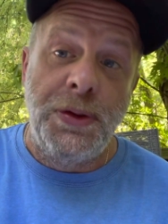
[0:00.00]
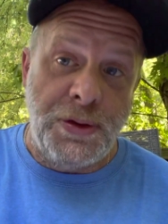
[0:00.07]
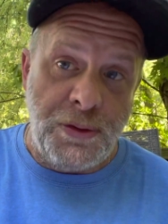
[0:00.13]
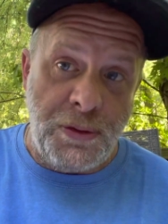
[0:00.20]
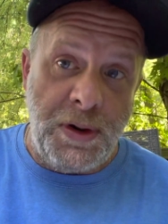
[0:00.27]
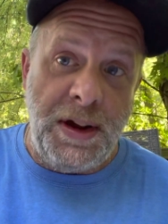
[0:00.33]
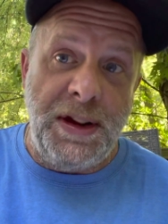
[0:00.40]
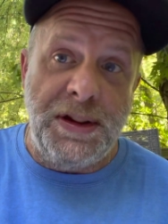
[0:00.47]

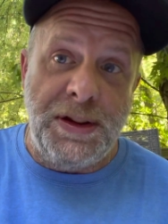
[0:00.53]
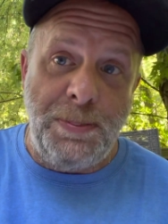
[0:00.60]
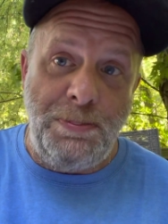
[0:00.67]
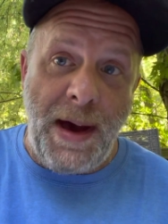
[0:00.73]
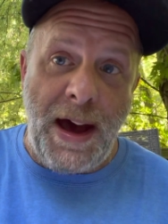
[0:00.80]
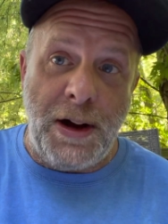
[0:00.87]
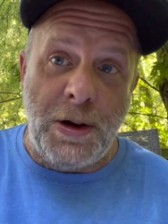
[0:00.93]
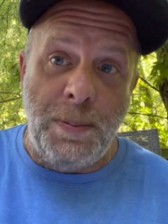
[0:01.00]
Three is
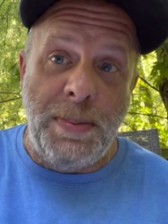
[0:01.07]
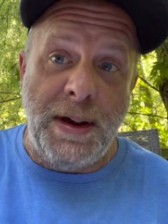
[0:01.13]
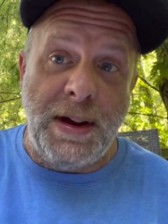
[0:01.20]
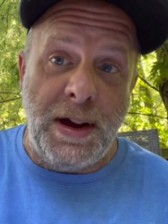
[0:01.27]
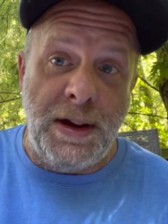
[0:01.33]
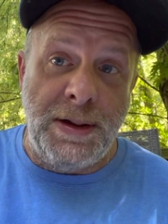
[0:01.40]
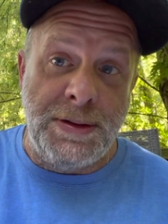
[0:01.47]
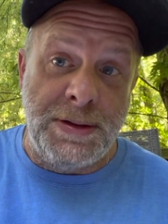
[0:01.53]
better
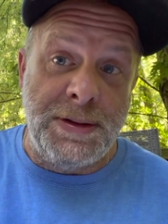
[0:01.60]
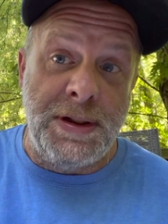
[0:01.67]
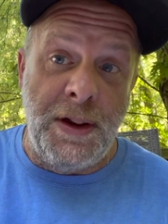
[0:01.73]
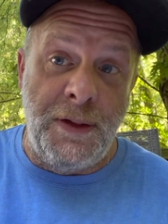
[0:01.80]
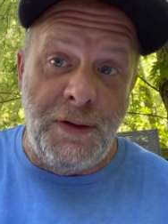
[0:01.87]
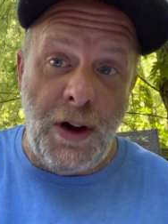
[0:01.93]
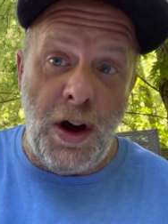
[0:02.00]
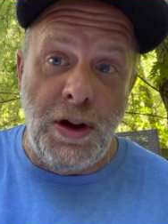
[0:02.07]
because the
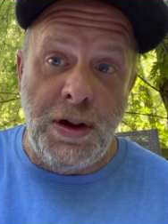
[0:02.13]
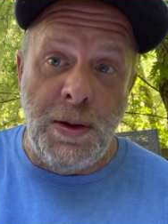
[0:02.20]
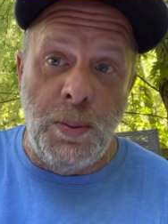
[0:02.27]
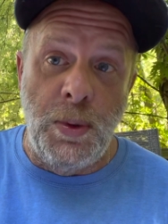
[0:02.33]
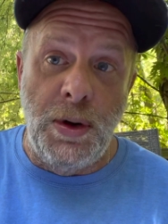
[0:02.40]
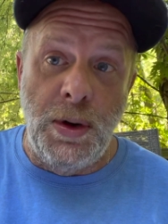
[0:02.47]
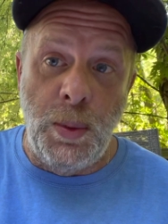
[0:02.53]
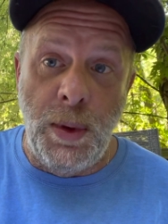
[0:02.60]
volume
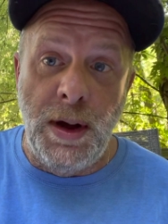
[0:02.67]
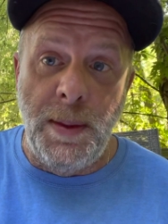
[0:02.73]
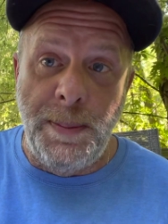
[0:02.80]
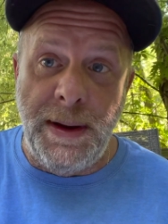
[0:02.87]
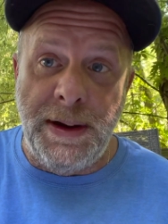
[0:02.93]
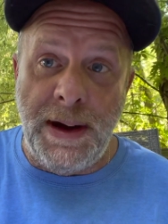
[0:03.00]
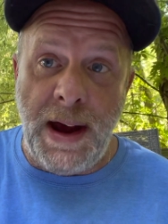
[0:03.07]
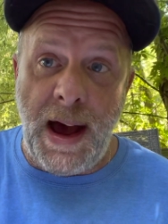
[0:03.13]
will, will
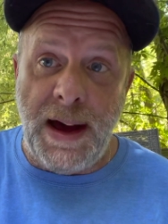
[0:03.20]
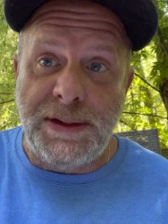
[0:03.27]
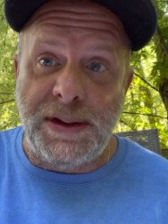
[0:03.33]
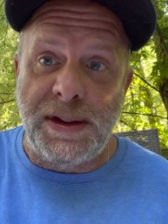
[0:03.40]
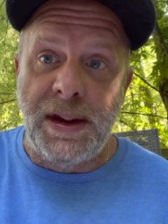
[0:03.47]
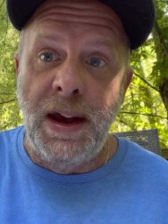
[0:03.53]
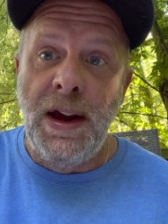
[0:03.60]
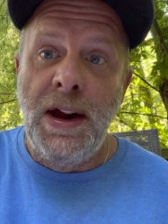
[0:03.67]
be nuts,
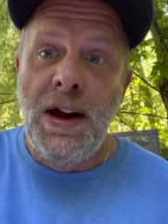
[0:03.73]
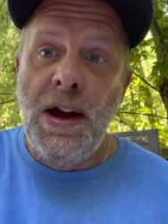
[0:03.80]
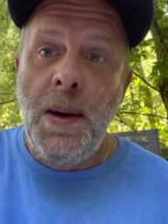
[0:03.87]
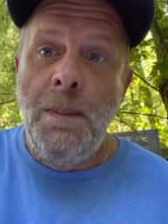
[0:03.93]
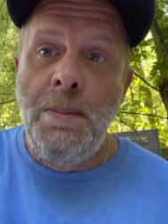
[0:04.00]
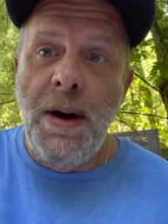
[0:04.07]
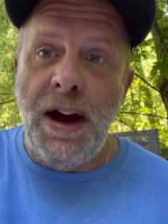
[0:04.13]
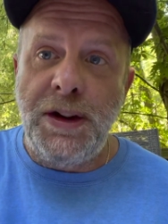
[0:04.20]

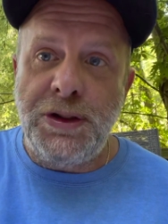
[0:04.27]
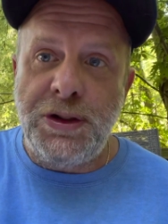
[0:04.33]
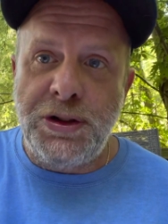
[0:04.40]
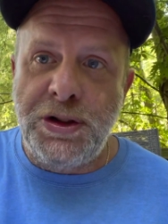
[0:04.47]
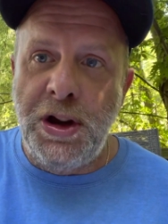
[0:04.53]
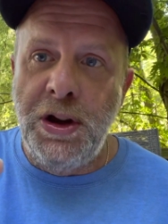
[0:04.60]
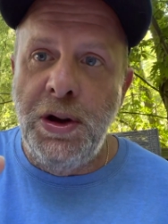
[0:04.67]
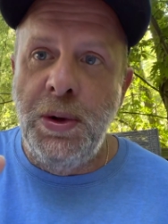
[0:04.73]
but
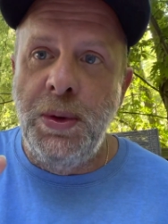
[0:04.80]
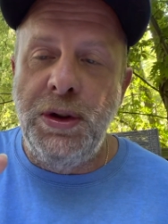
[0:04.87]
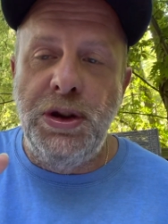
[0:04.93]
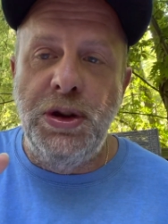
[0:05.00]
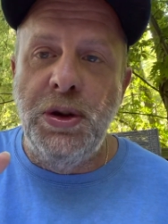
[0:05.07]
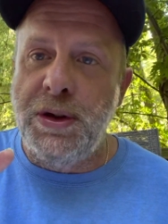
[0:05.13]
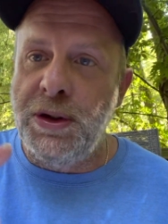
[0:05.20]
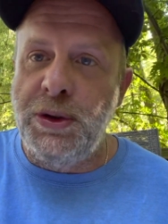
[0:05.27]
two,
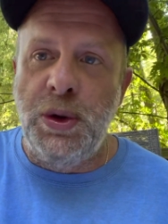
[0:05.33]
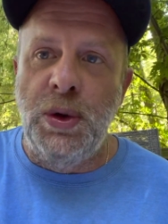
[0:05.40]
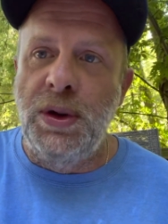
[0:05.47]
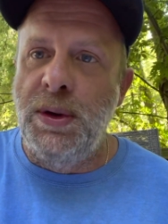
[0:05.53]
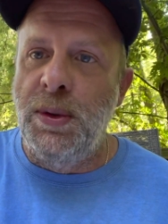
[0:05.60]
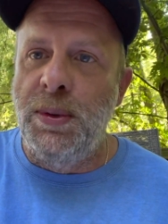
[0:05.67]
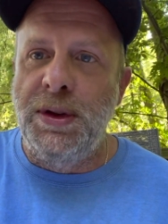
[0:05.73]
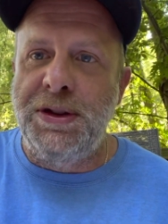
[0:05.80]
you can do
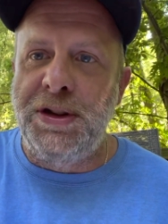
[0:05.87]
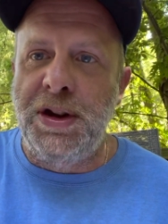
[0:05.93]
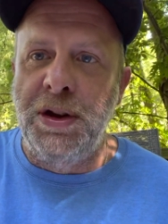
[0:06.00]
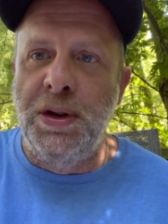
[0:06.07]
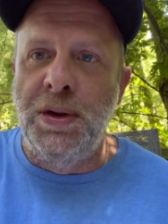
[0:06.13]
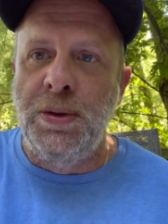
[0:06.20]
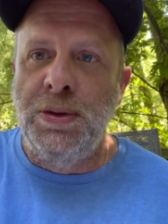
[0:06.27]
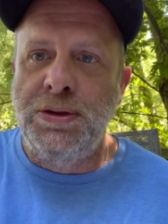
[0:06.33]
it with
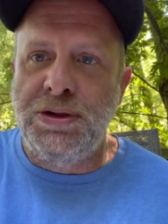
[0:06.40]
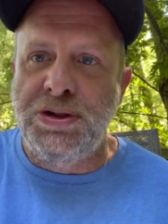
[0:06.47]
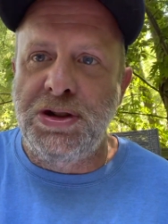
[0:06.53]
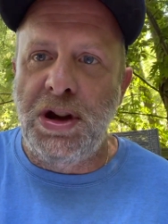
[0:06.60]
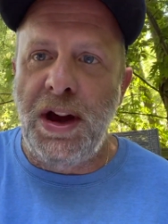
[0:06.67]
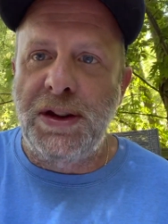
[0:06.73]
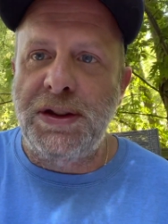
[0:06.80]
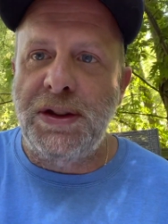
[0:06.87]
two
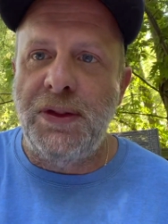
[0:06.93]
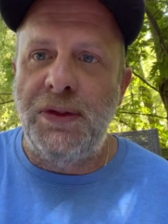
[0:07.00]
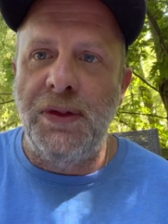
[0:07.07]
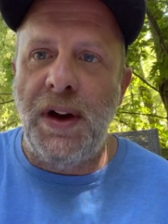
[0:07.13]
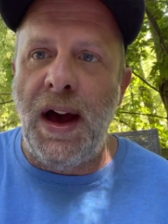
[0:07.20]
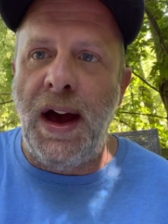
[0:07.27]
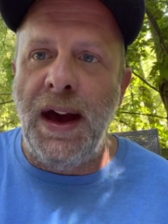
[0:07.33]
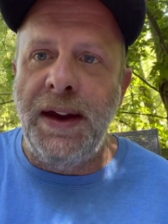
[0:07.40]
just
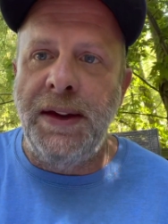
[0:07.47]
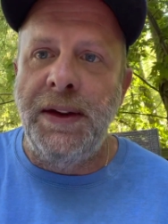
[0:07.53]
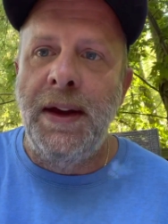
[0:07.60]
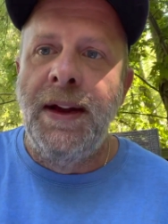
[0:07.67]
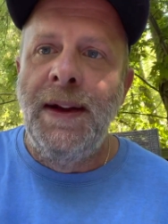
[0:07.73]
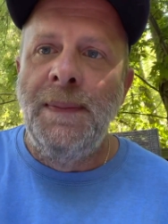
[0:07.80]
fine.